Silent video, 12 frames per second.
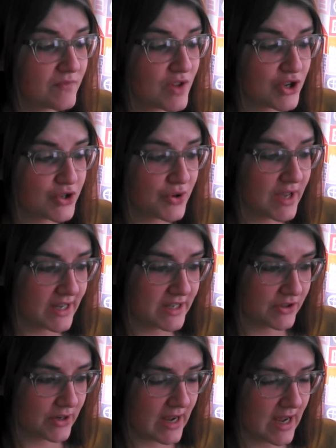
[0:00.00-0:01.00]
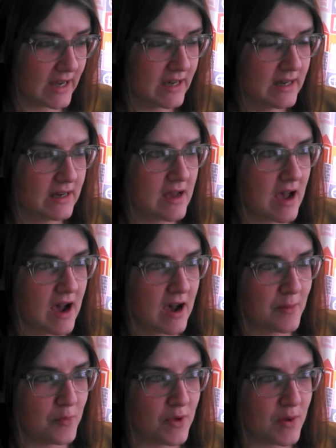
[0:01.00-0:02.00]
So yesterday
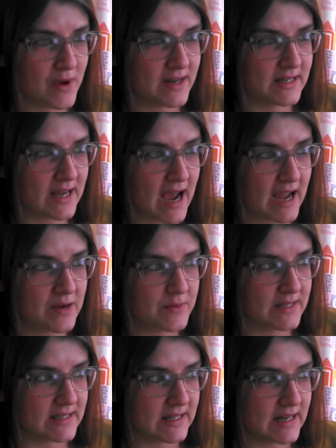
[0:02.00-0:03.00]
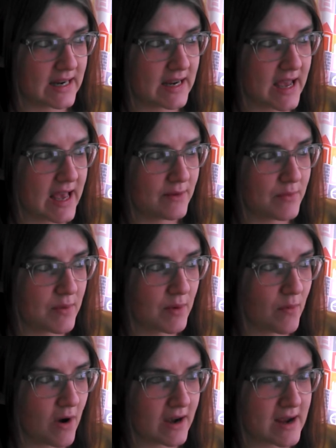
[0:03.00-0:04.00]
we went to Iowa City and we were
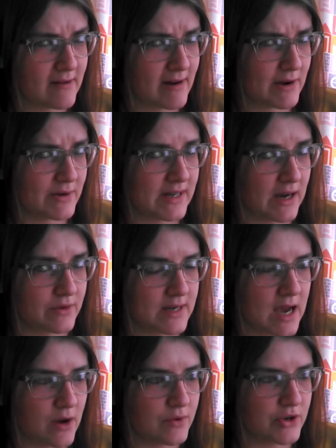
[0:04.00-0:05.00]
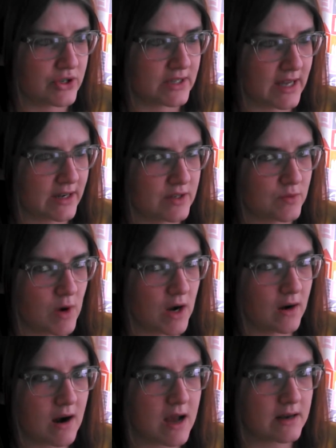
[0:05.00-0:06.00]
walking around downtown with just like a
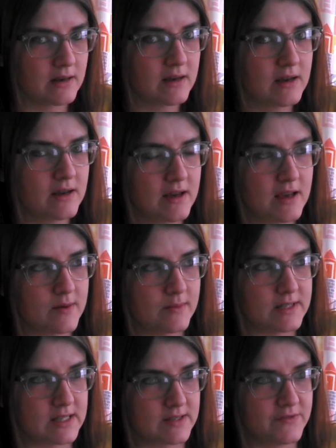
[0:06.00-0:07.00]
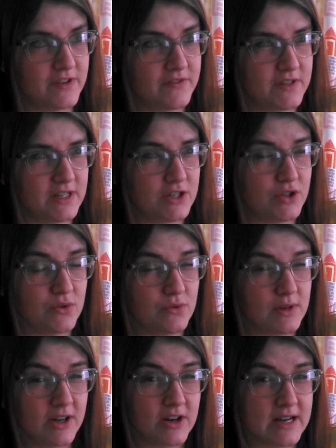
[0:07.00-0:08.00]
sweater on. It was 52
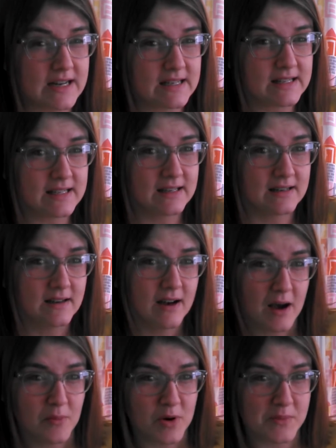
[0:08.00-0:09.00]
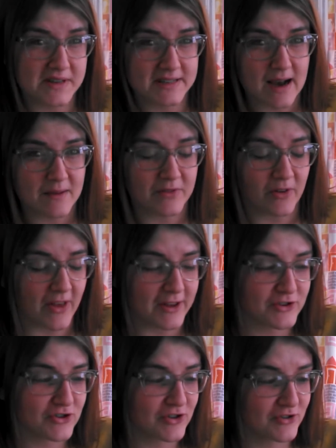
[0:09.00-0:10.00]
degrees when we stopped for
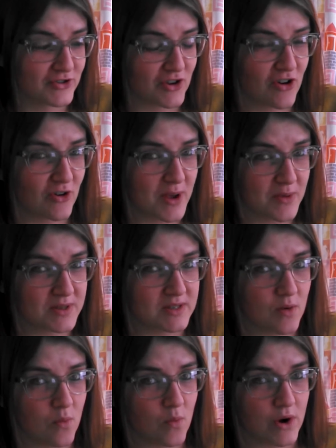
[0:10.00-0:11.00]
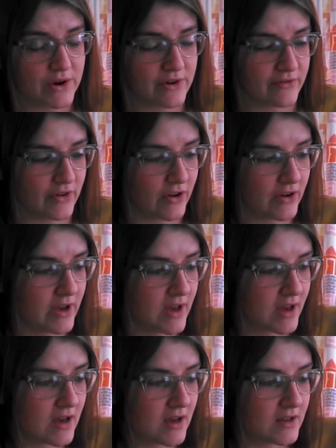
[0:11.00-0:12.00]
lunch, so it was wonderful.
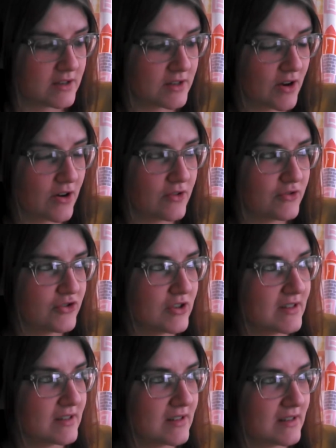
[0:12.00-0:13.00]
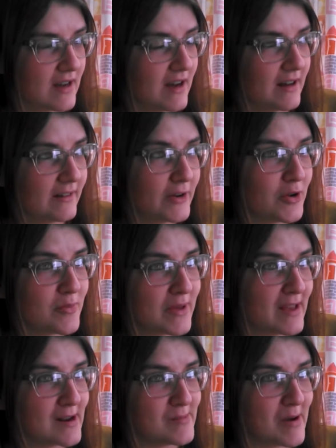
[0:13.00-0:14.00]
So just a little
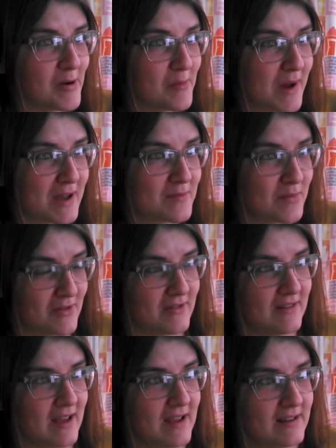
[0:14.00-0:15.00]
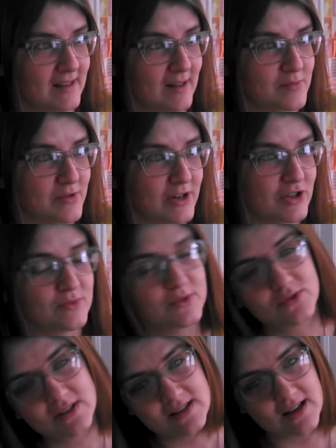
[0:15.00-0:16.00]
bit about my birthday celebration, which
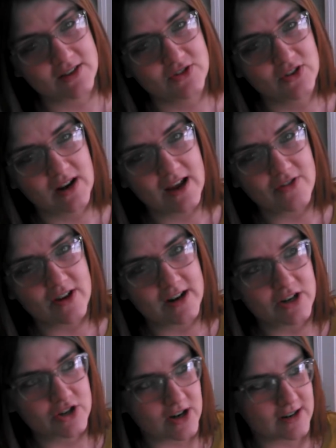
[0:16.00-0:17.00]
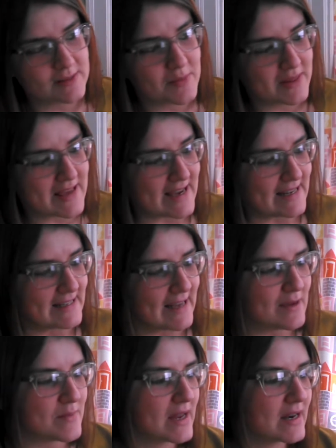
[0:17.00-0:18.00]
was yesterday. I thought I'd share some of the
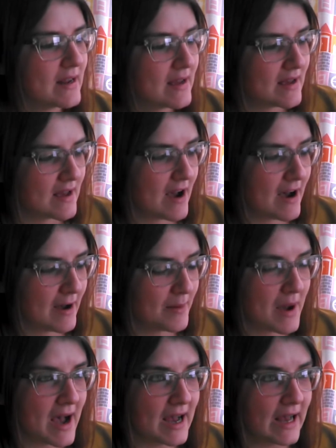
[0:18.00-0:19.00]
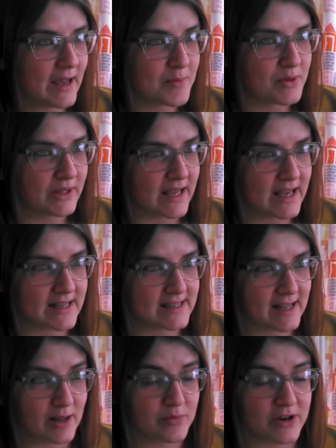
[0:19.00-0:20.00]
excitement. I plan
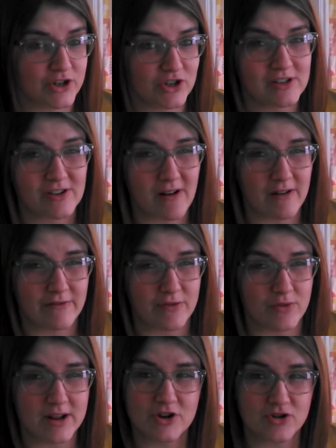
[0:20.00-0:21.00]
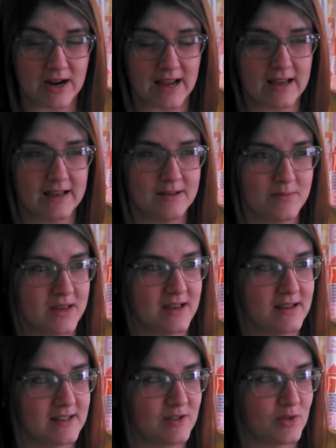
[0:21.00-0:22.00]
celebrations around food and drink
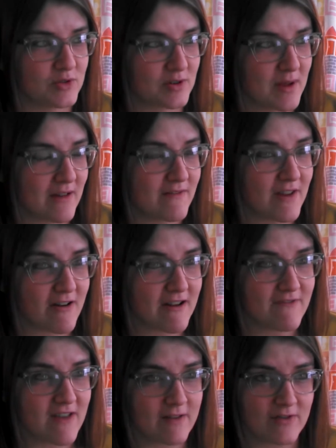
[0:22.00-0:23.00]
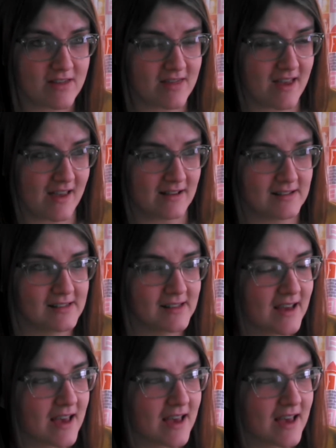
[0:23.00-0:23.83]
because those are my very favorite things.